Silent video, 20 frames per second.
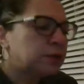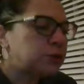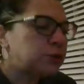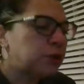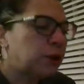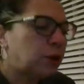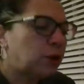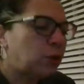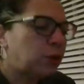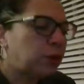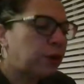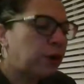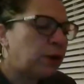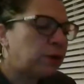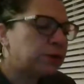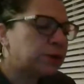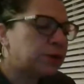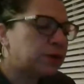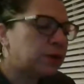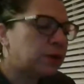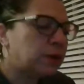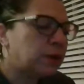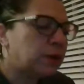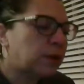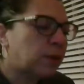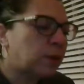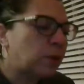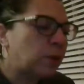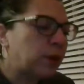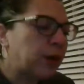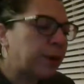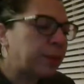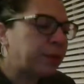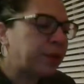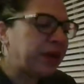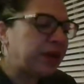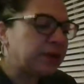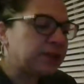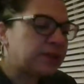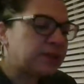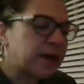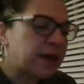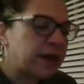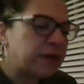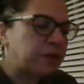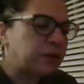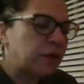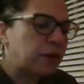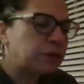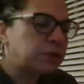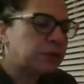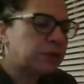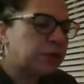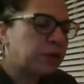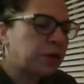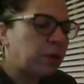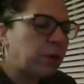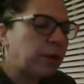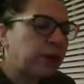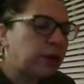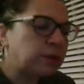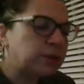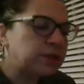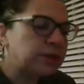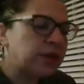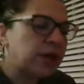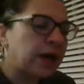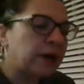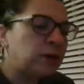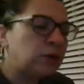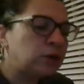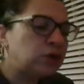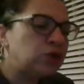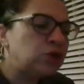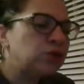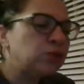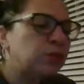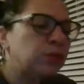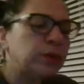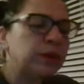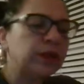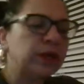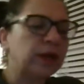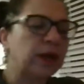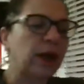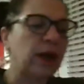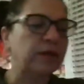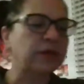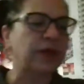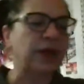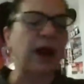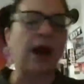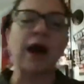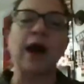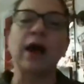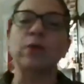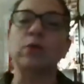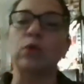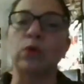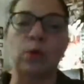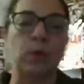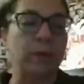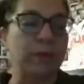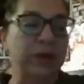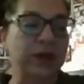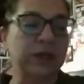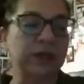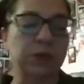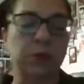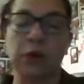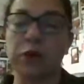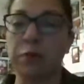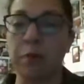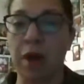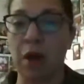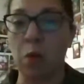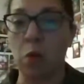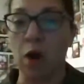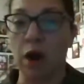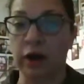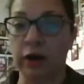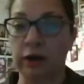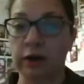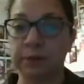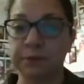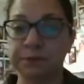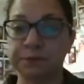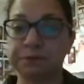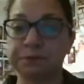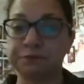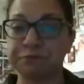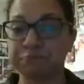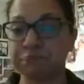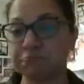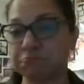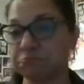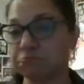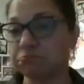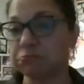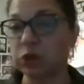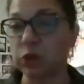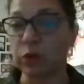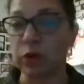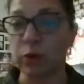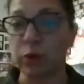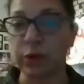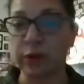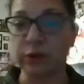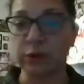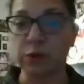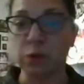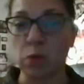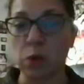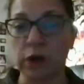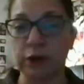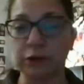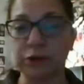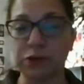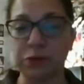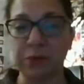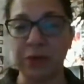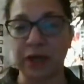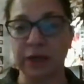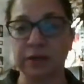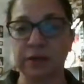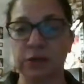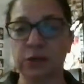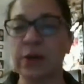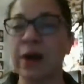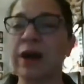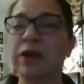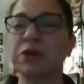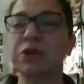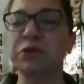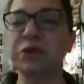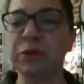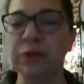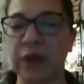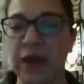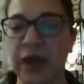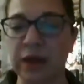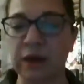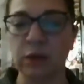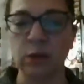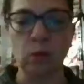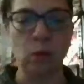So those being said, those are the oils that I will mix with my water. So the oils and water do mix. So how do you do that?